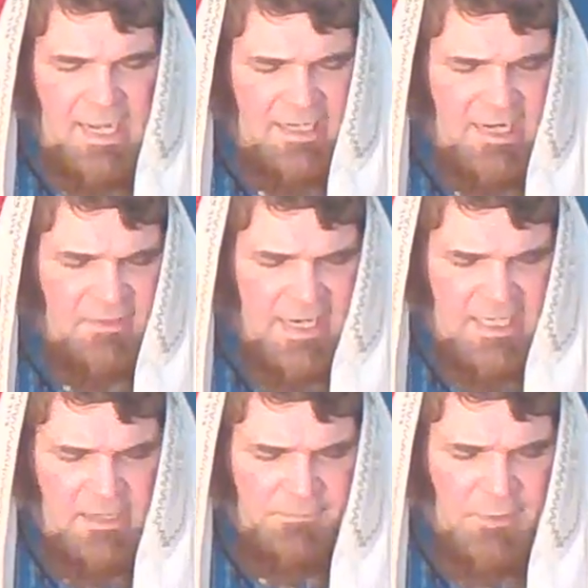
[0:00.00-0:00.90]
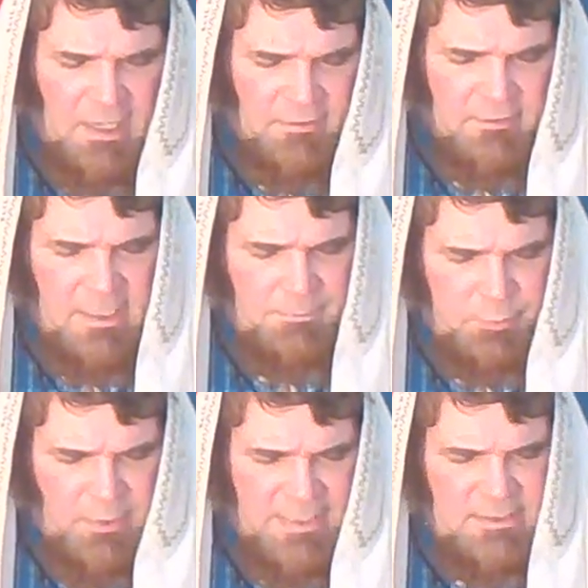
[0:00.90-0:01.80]
And I thank you, Father, and I
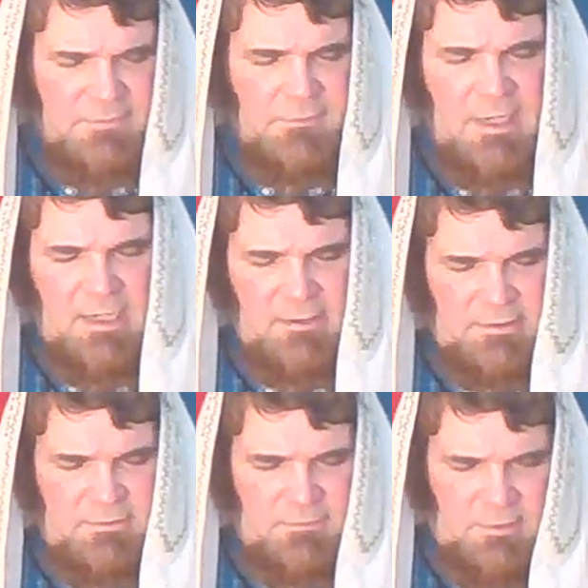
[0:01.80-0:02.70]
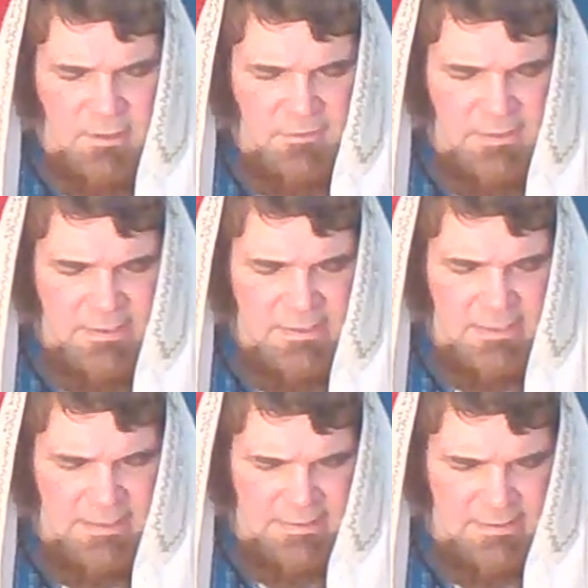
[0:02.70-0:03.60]
praise you, Father, for all these
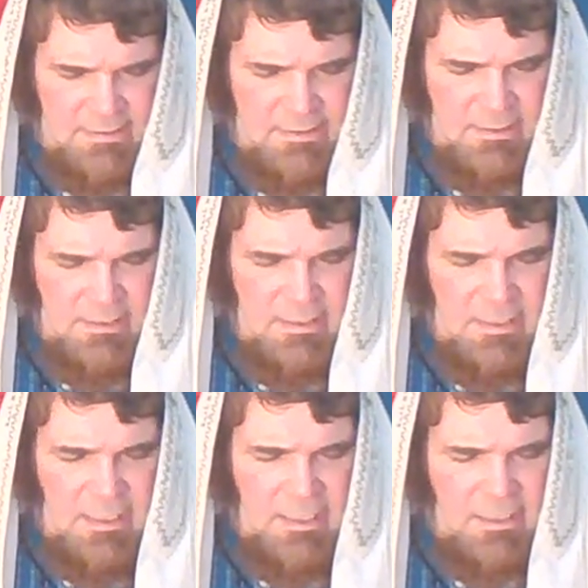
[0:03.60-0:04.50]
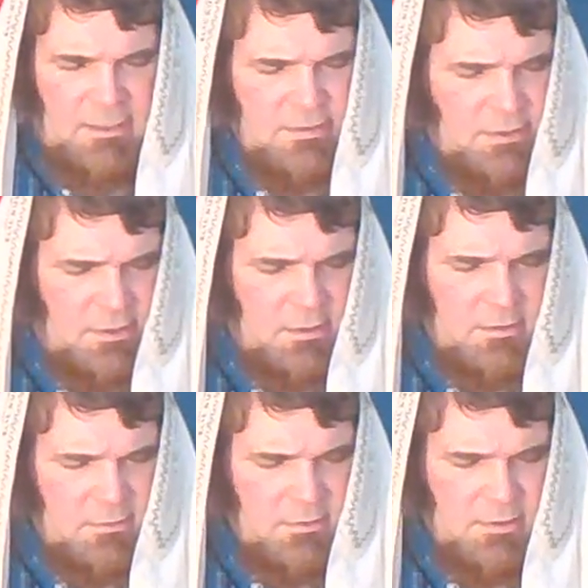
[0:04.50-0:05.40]
things. And your
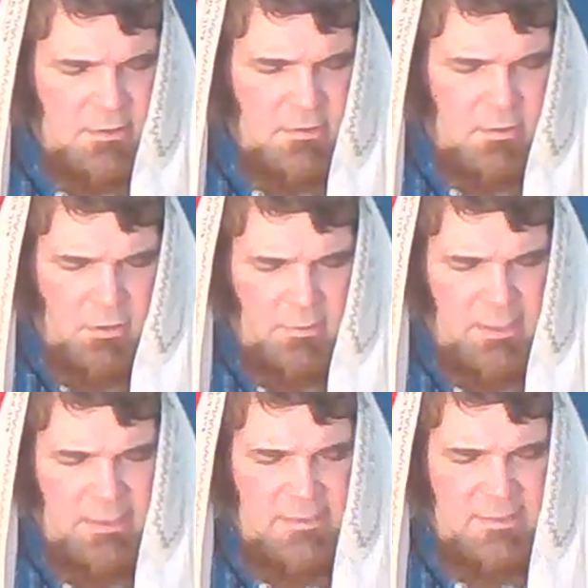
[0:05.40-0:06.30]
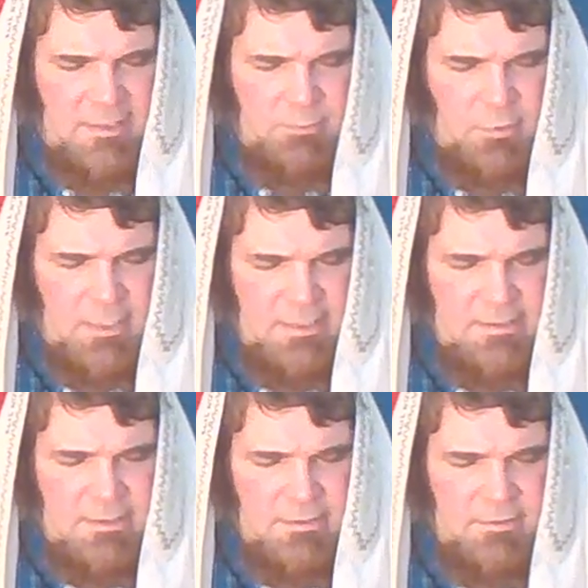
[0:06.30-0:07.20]
eternal holiness, I
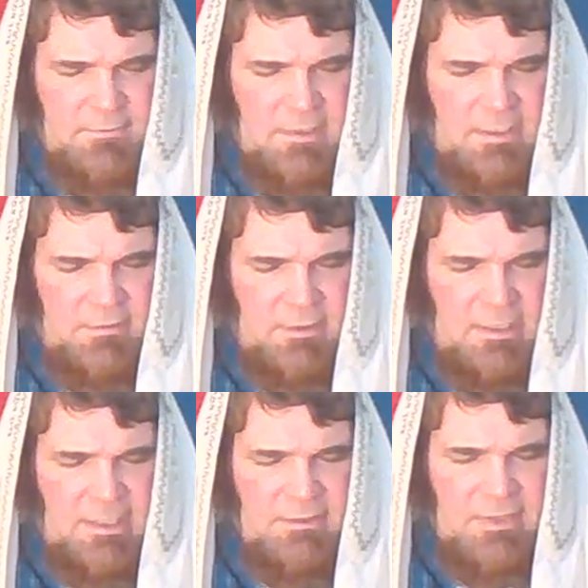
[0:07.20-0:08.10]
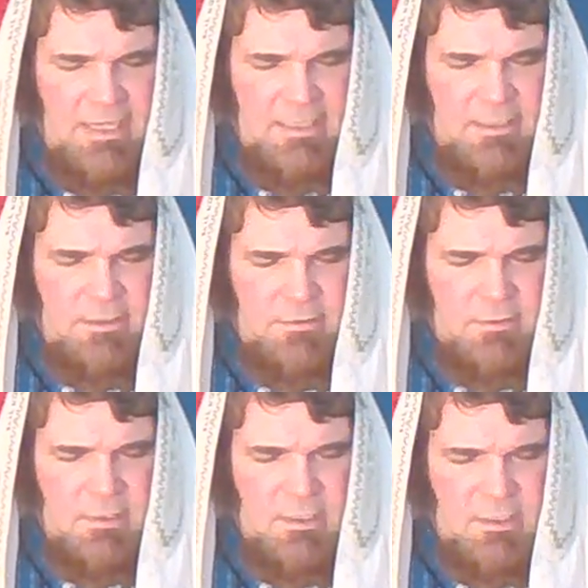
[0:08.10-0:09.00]
praise you, Father. And I thank
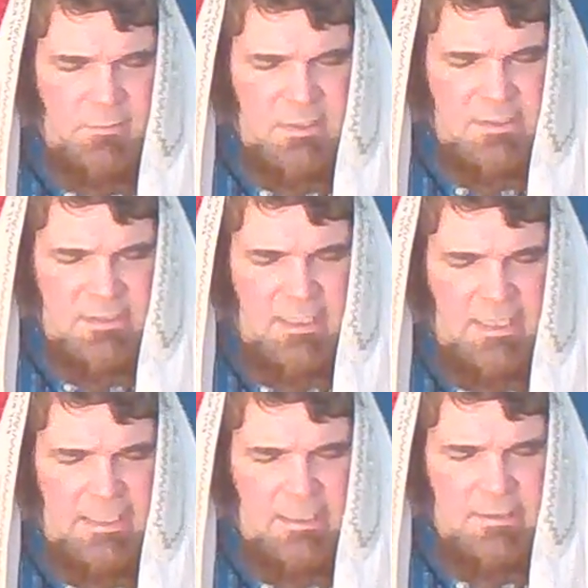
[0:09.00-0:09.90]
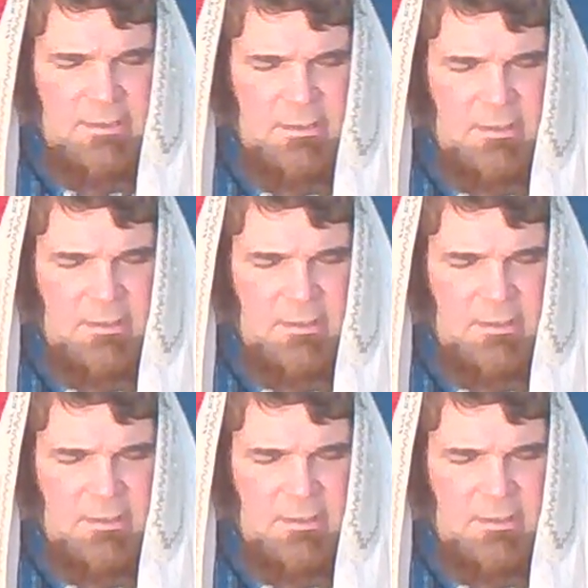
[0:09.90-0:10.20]
you, the Messiah,